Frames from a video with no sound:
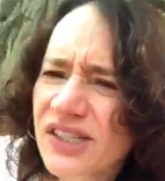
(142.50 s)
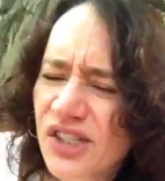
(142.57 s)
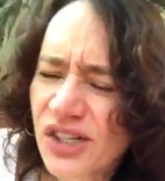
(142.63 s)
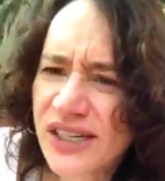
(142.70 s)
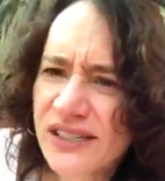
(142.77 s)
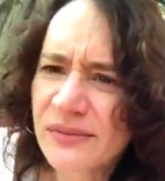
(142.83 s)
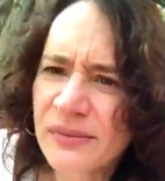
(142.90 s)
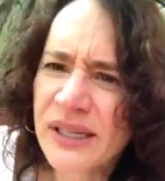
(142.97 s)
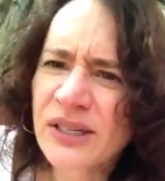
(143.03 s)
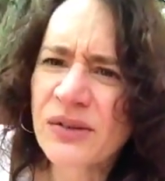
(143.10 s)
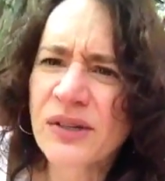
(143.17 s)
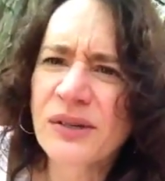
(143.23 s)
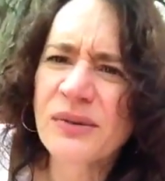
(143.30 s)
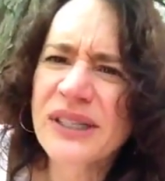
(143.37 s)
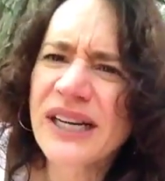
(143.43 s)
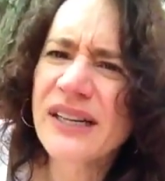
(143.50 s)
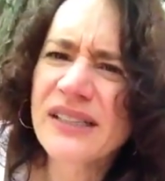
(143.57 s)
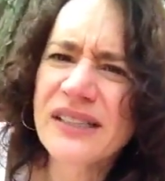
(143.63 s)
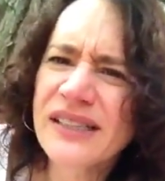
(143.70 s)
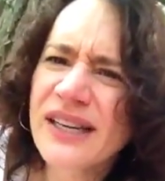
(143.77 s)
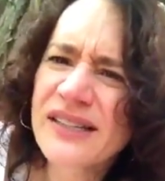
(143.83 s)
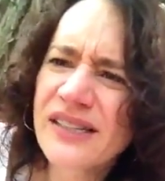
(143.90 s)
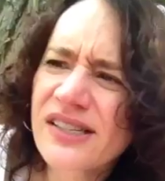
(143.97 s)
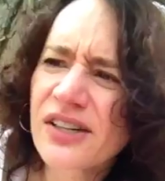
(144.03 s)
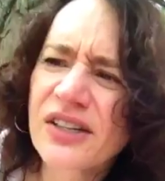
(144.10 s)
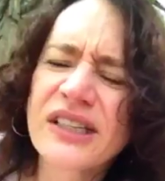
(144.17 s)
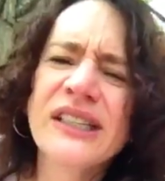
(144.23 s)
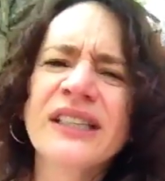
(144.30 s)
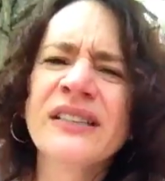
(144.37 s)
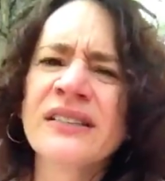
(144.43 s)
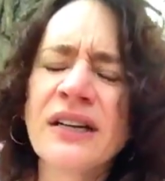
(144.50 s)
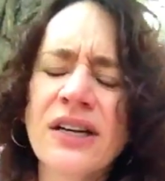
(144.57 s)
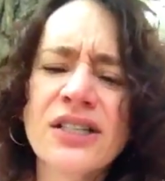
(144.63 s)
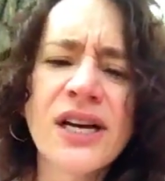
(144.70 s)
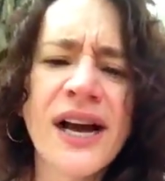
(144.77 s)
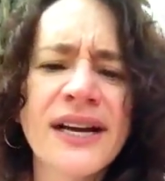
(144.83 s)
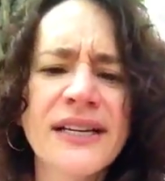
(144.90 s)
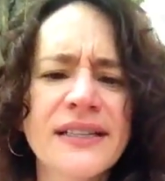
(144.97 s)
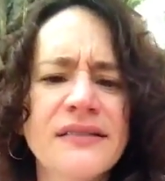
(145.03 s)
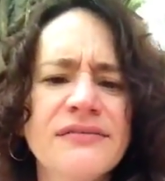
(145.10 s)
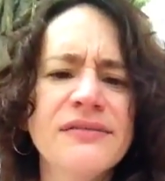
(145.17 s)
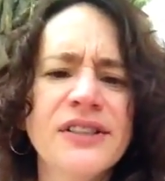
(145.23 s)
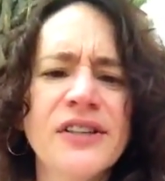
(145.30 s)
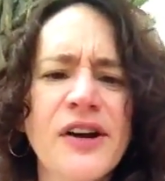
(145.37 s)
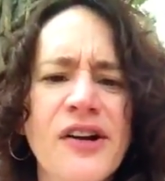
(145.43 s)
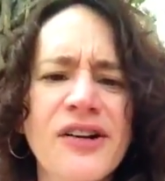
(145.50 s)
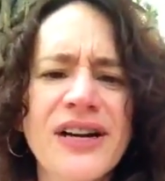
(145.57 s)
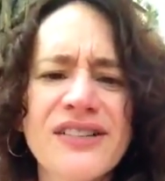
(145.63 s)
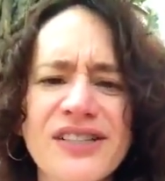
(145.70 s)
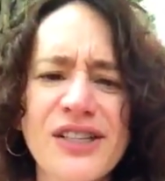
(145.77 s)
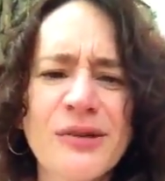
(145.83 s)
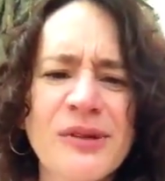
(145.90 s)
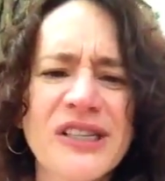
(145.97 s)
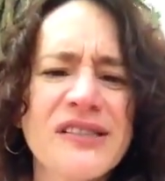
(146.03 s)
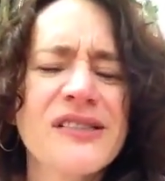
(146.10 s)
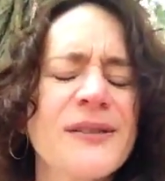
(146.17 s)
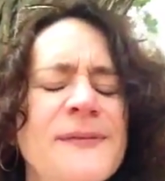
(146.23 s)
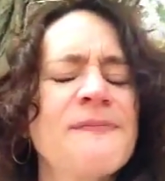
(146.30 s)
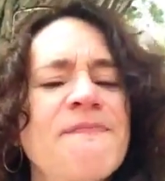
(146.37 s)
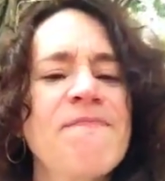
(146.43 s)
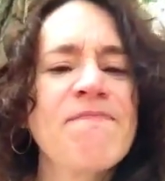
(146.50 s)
is a trace mineral we don't necessarily need in our diet, you know, as humans.